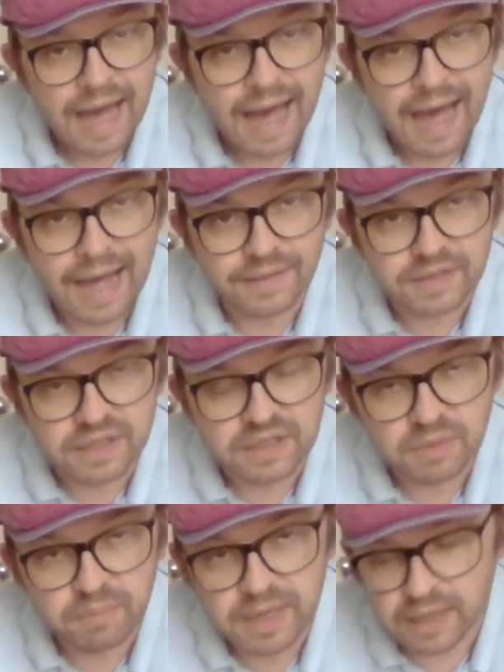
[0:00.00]
And it's
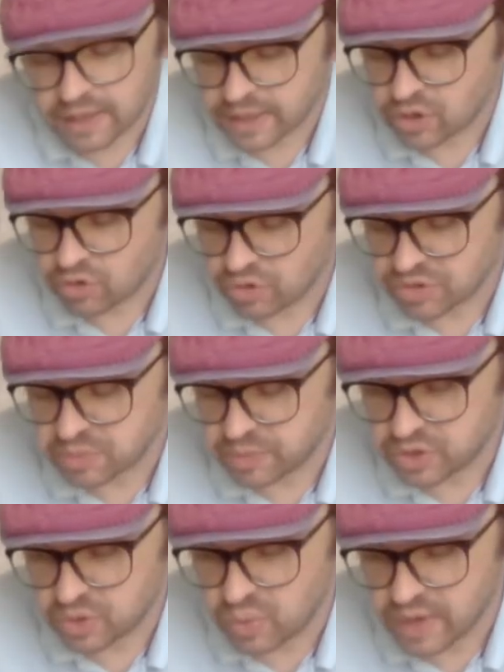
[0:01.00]
a bit like a cross
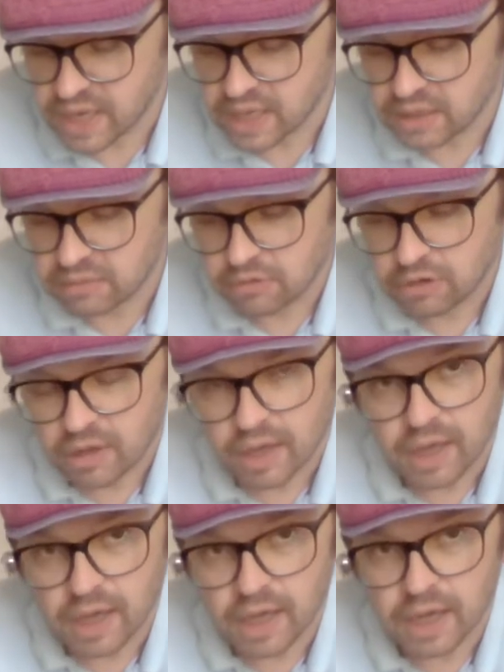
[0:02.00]
between
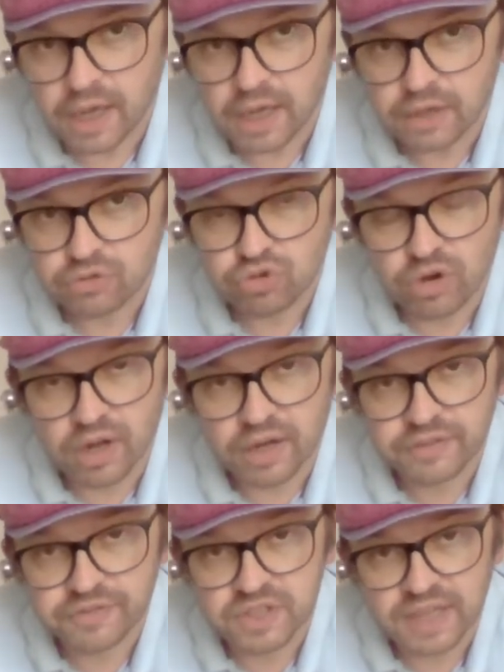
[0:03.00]

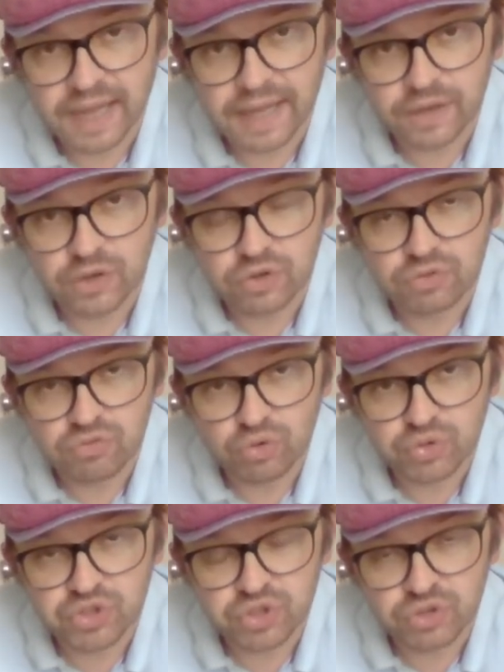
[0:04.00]
drafts and
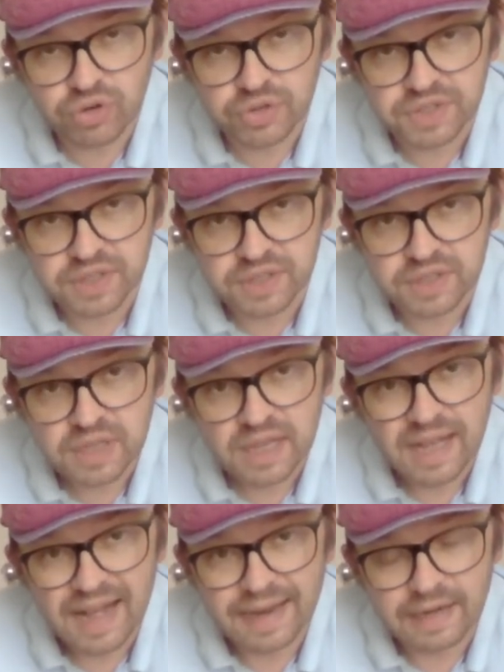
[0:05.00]
noughts and crosses.
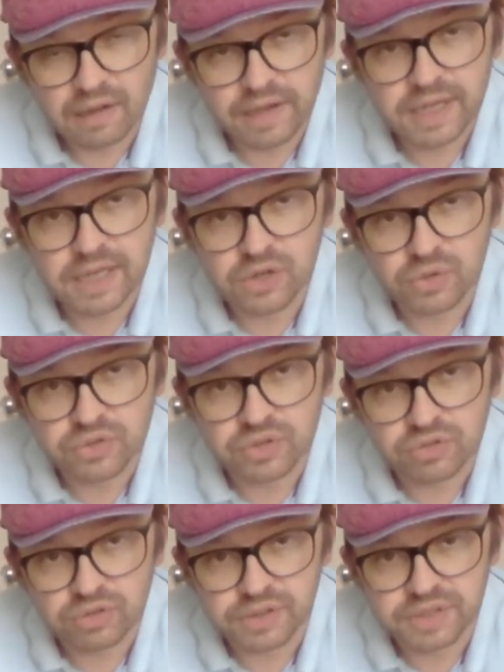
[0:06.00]
And like in noughts and
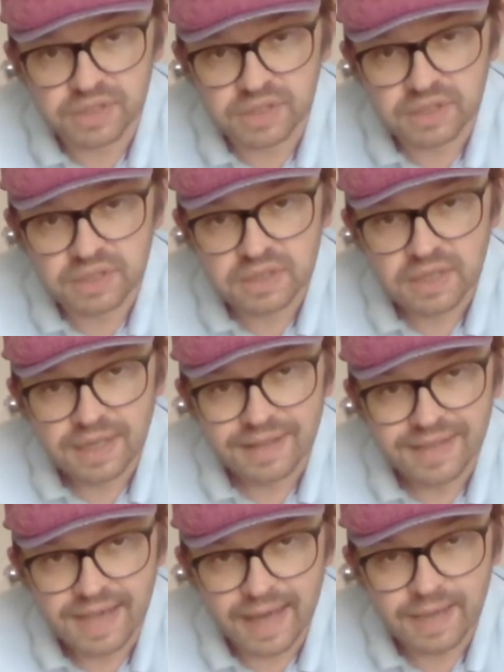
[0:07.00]
crosses,
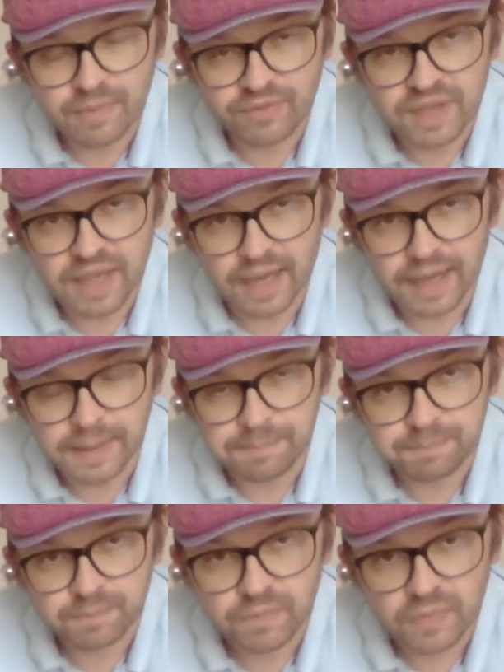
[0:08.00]
the aim of the
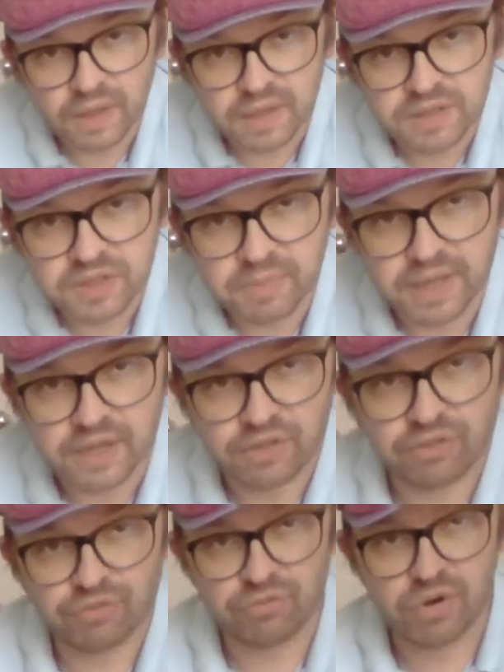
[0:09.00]
game is to make
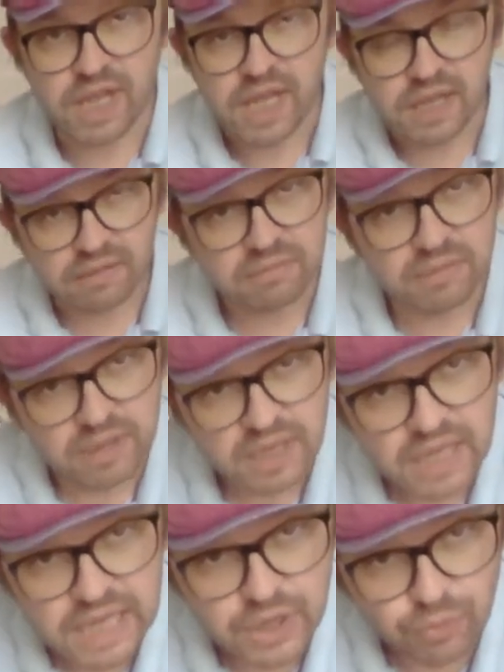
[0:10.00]
3
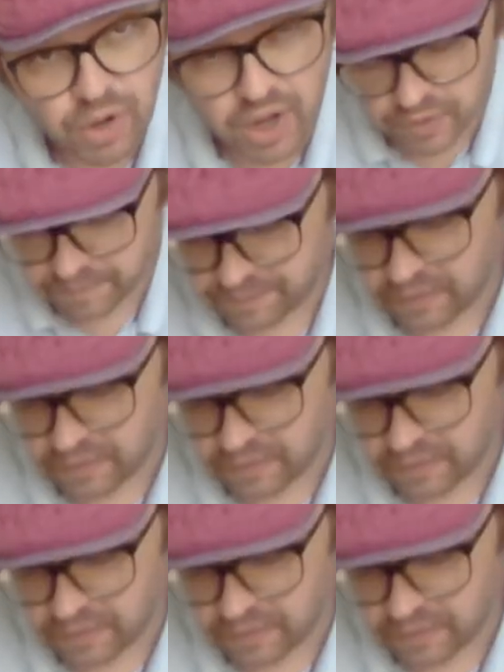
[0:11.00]
in a row.